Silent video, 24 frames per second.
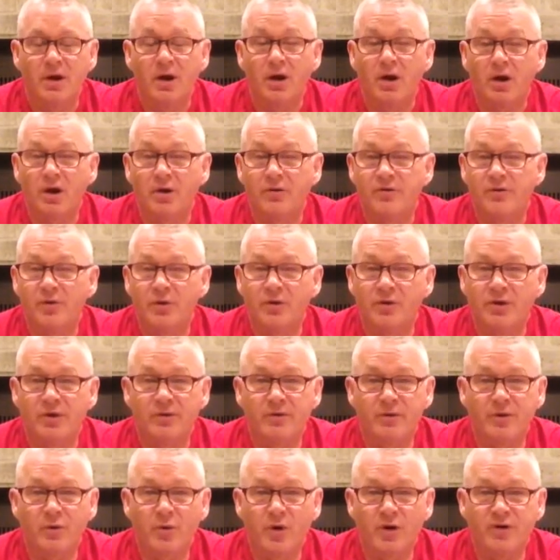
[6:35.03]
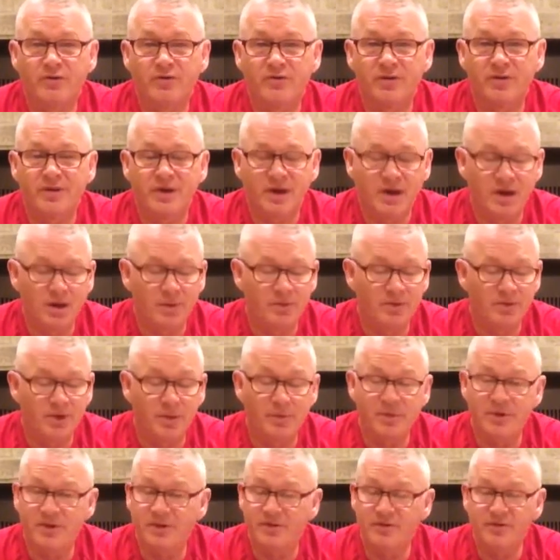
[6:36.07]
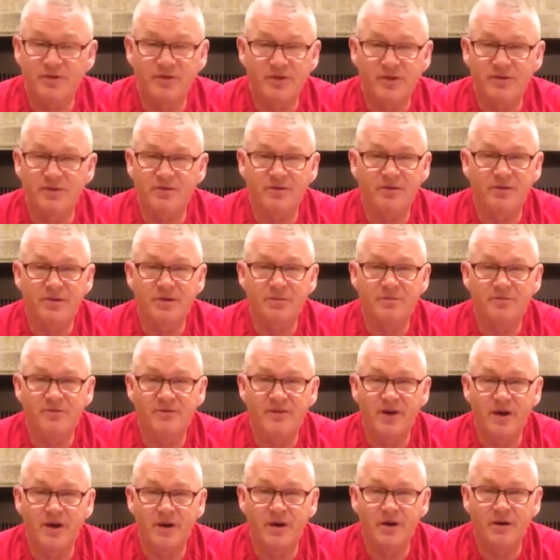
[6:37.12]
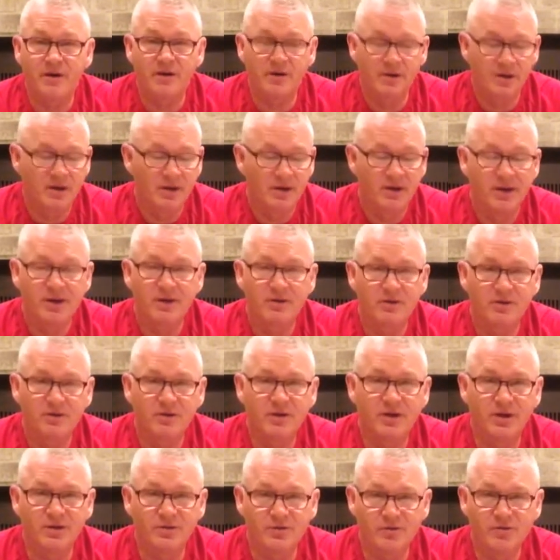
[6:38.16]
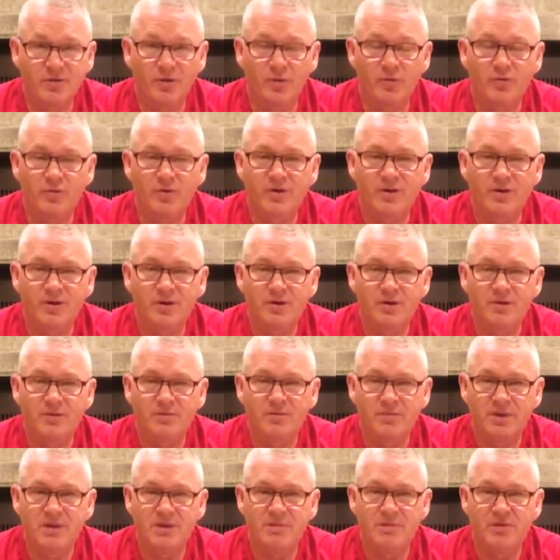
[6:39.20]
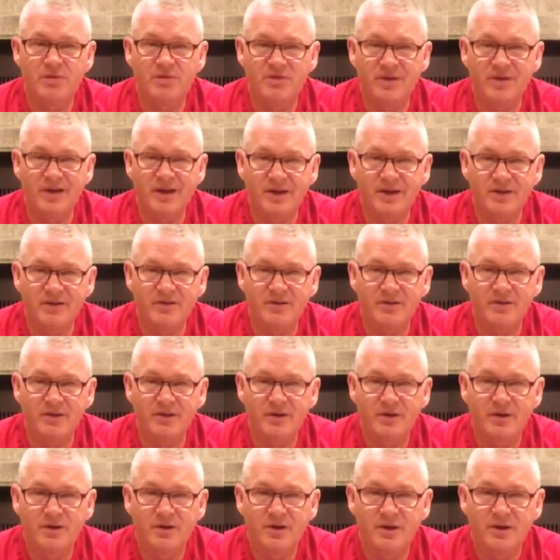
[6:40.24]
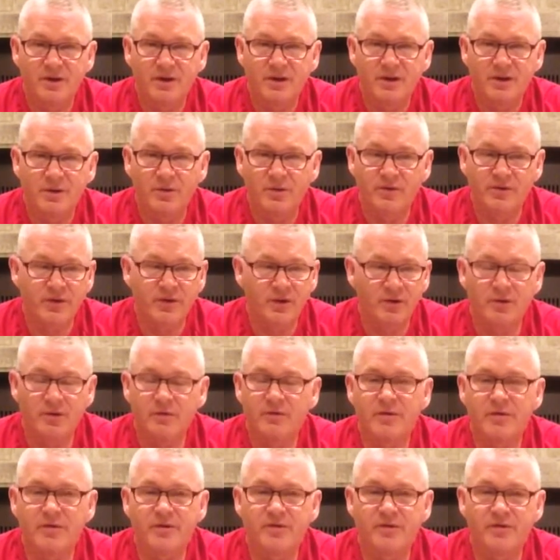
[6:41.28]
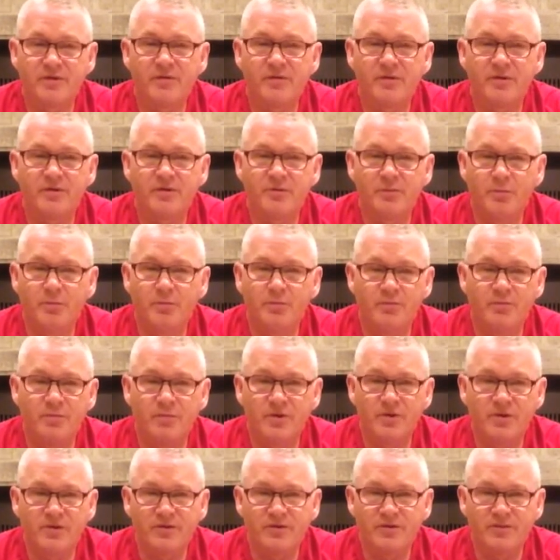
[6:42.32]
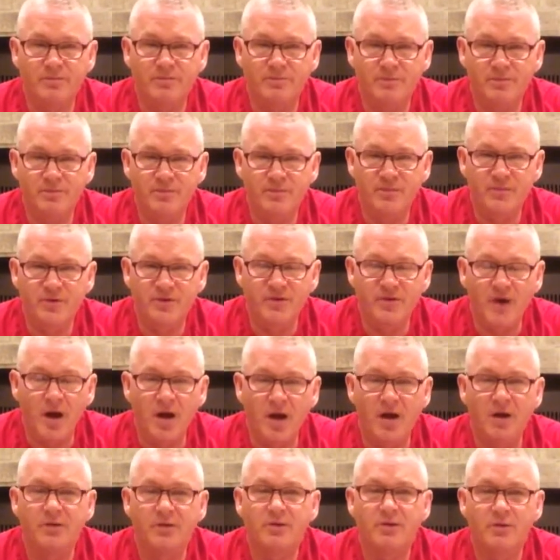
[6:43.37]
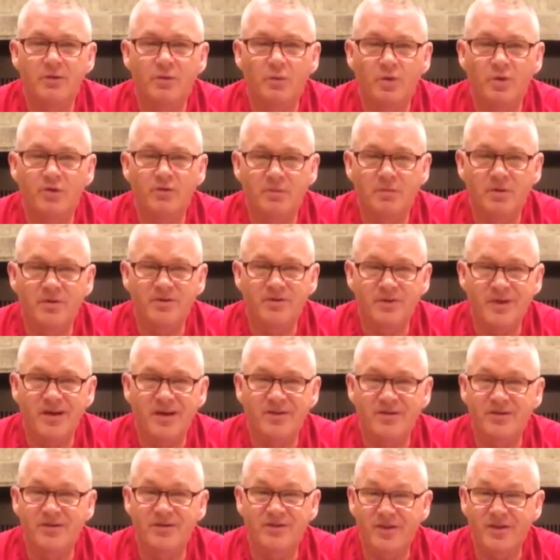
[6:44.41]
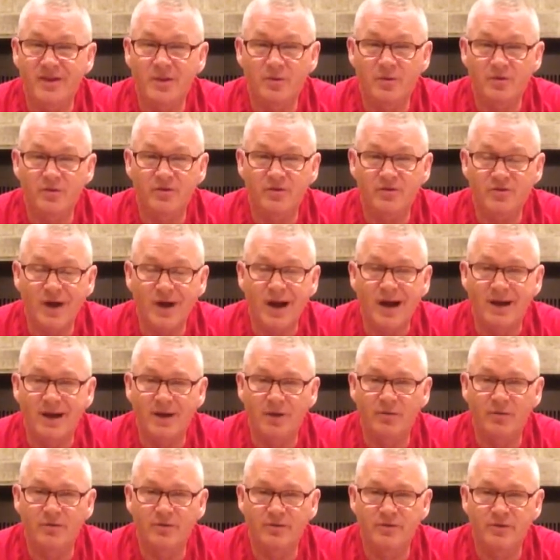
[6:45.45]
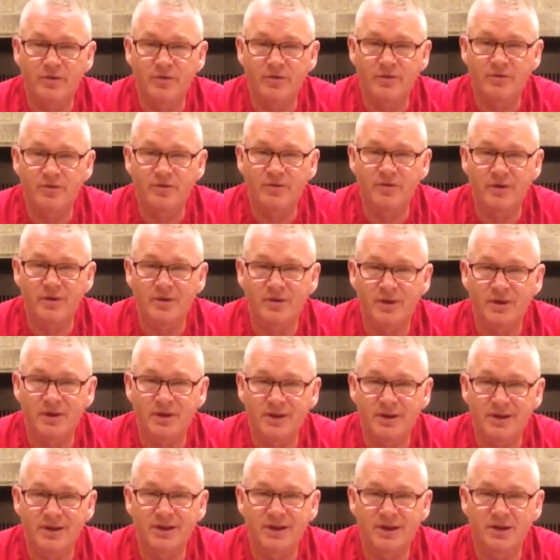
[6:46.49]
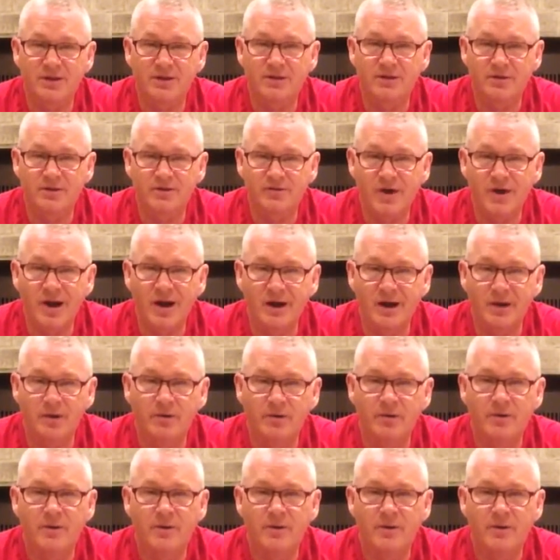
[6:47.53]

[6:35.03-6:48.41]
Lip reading: Also, another question that comes up, and it just doesn't seem fair. Can children be possessed? We see here that this son was possessed since he was a child, since he was just a little child.